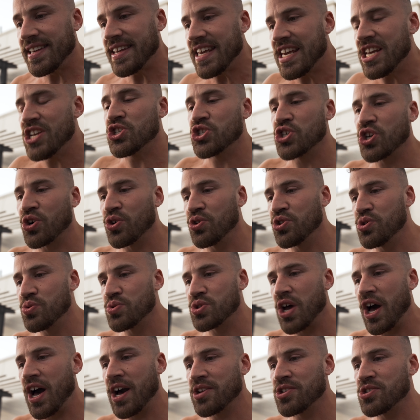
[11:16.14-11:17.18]
each girl you
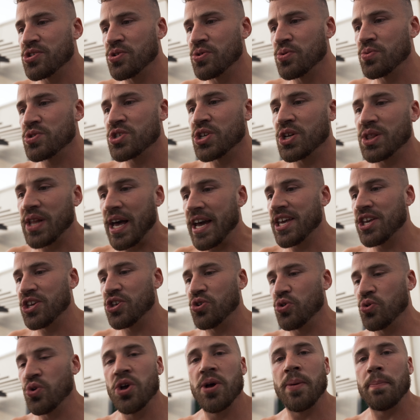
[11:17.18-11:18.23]
talk to like
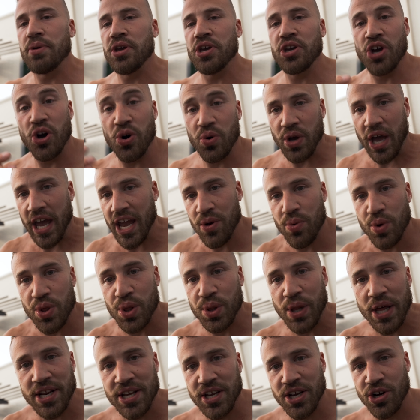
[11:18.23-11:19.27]
you, being okay with
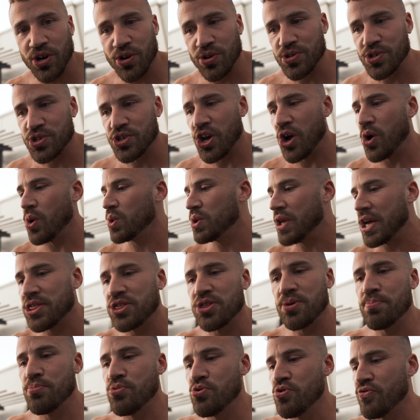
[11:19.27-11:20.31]
letting girls go. Let
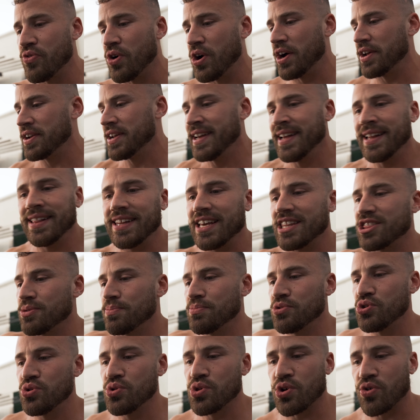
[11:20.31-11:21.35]
them move on, let
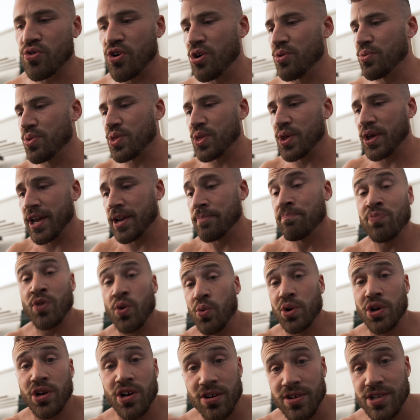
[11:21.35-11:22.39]
them do their own thing.
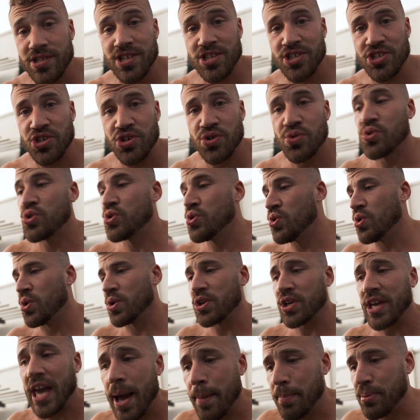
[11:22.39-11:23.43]
When a girl's into you, cool,
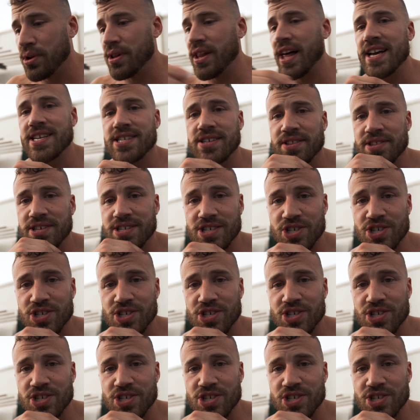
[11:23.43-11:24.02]
capitalize on the